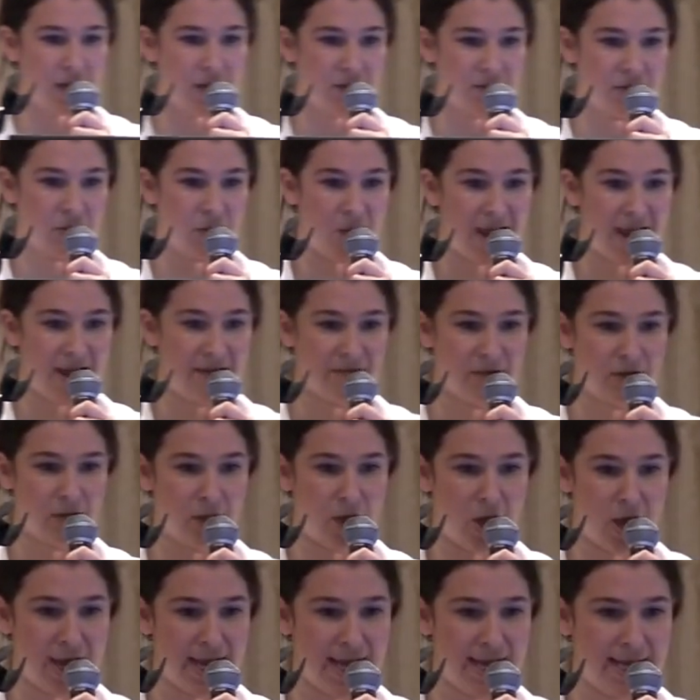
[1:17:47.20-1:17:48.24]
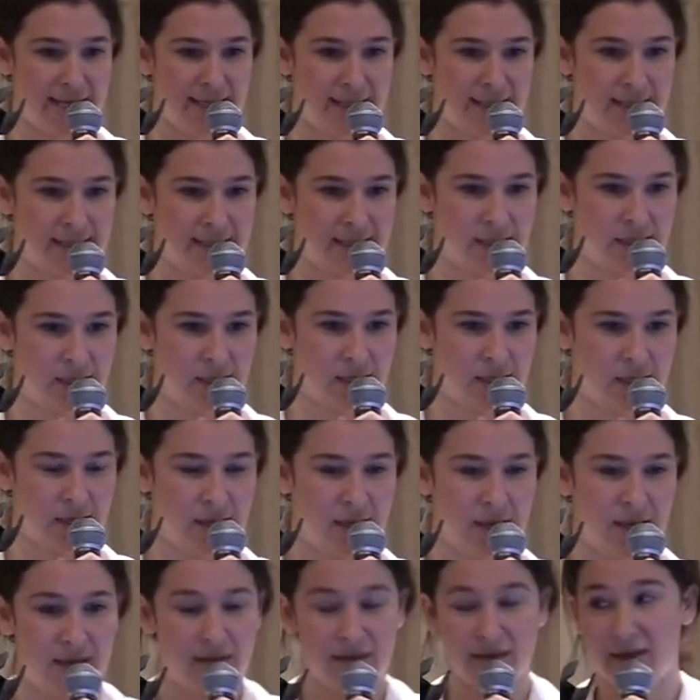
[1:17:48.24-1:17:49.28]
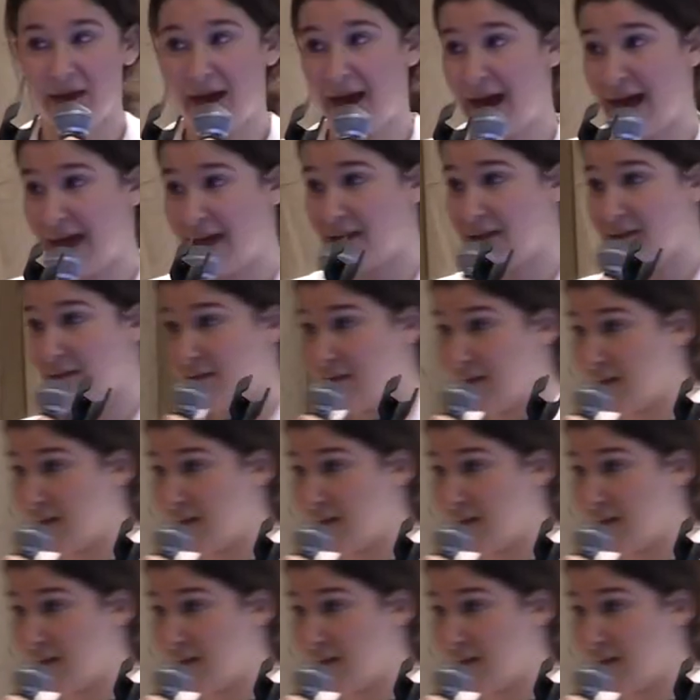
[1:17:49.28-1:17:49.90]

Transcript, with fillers: so I have clients that